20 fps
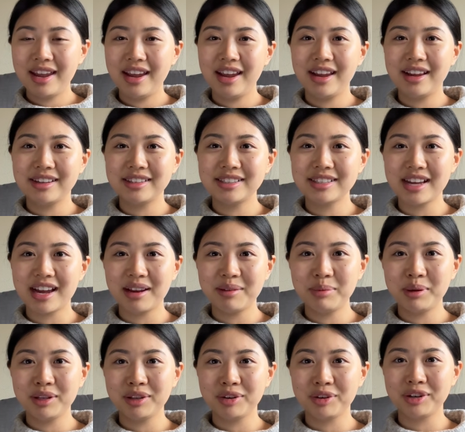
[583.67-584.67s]
and I've
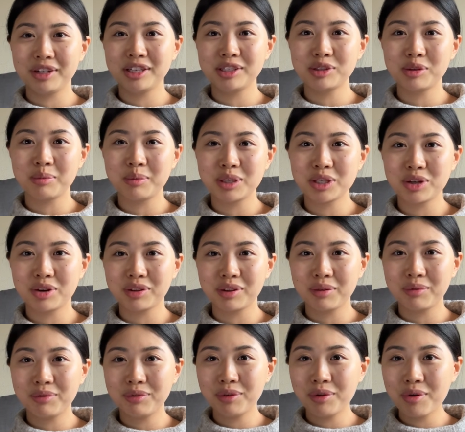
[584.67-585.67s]
been learning so much on
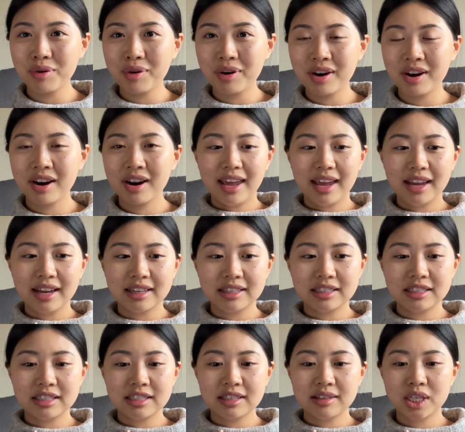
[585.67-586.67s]
the floor
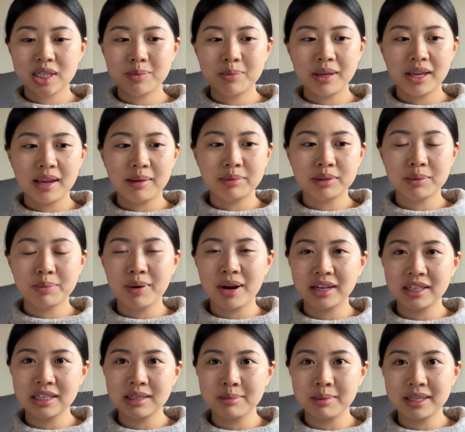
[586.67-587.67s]
and just being able to
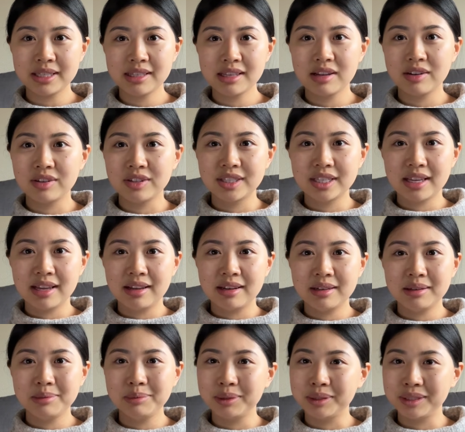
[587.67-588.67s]
practice my skills
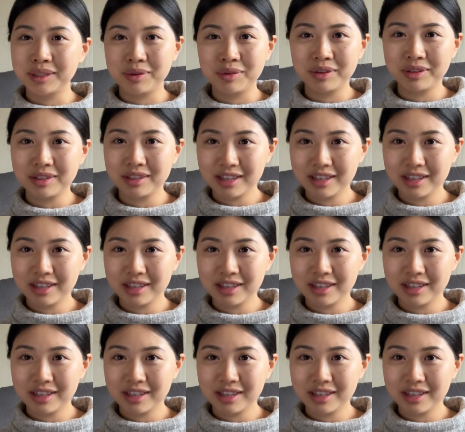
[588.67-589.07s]
and build new